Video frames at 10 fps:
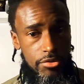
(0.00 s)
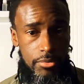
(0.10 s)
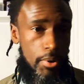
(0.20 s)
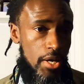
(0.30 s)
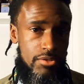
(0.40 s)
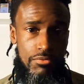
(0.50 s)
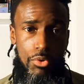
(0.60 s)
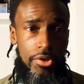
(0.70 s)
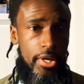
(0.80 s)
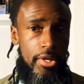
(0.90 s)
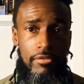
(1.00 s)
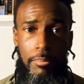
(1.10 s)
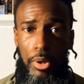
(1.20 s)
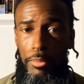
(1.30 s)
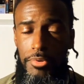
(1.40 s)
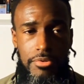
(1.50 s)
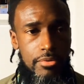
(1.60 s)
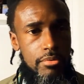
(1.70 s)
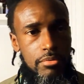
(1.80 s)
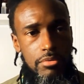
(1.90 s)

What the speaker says: it's a positive or negative purpose.